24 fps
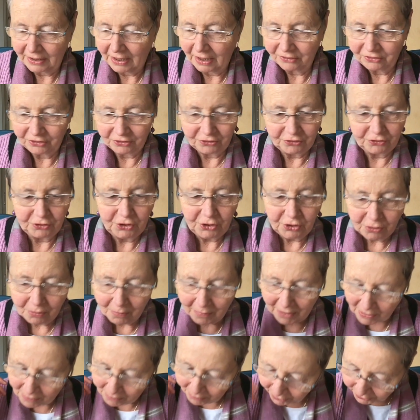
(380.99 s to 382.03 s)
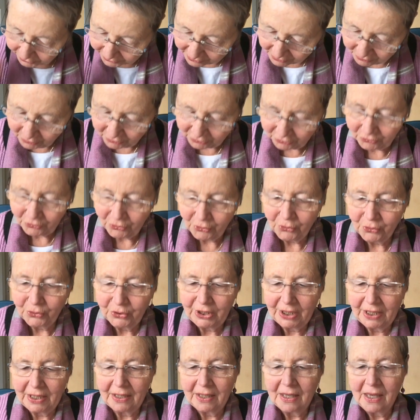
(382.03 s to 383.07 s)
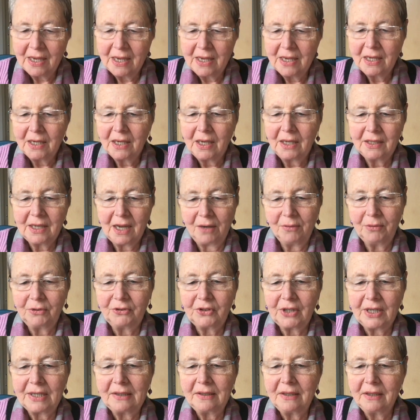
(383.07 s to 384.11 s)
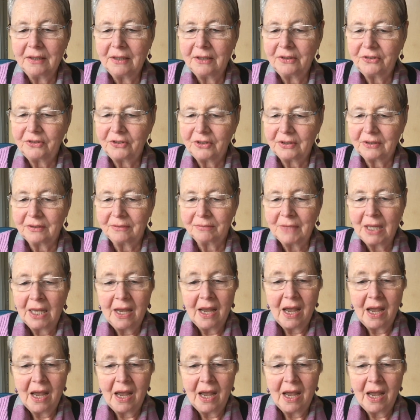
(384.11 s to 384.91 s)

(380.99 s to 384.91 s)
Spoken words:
I just knew my body was talking, and I was going to listen.